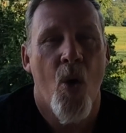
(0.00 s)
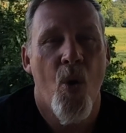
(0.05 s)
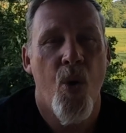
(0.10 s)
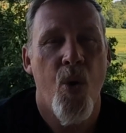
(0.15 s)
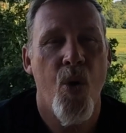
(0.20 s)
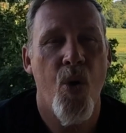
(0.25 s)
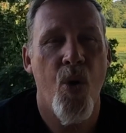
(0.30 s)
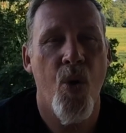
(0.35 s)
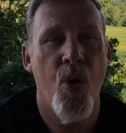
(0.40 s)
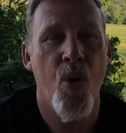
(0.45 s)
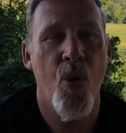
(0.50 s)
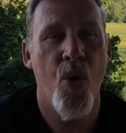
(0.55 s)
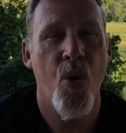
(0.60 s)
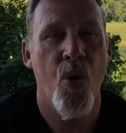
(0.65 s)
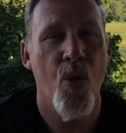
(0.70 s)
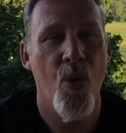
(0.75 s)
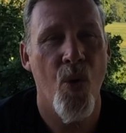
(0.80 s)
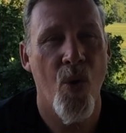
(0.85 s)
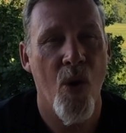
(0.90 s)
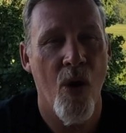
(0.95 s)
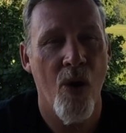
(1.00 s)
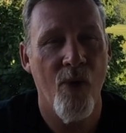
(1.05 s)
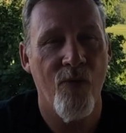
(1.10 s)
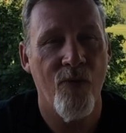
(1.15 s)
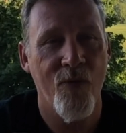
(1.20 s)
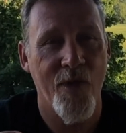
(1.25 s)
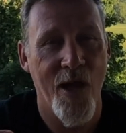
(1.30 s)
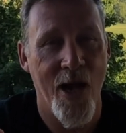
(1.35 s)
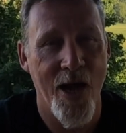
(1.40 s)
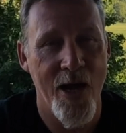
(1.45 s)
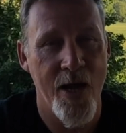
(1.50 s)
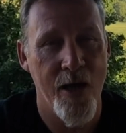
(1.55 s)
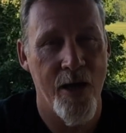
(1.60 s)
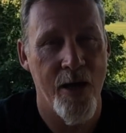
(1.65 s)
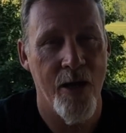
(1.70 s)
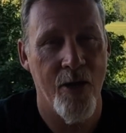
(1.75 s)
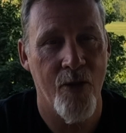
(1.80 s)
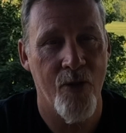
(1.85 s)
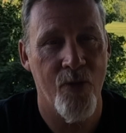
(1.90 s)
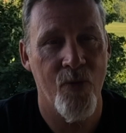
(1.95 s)
hopefully I can
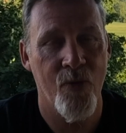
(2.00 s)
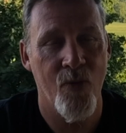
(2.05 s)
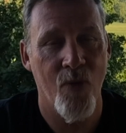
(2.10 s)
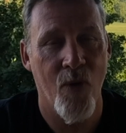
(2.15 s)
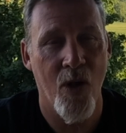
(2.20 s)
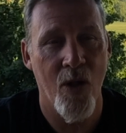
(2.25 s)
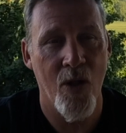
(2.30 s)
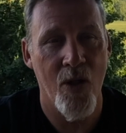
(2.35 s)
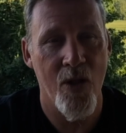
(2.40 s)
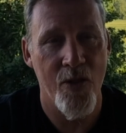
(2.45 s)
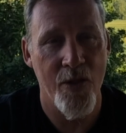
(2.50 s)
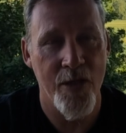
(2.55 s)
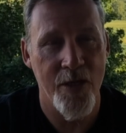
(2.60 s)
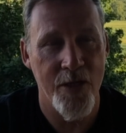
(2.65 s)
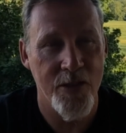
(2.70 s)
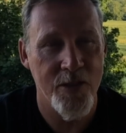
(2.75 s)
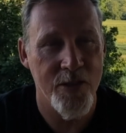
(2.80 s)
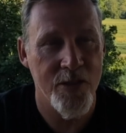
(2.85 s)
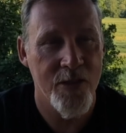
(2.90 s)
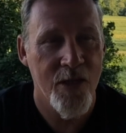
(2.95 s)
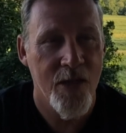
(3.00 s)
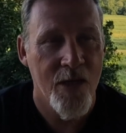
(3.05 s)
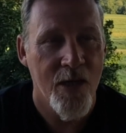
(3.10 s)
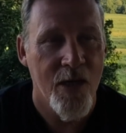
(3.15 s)
get through all of these.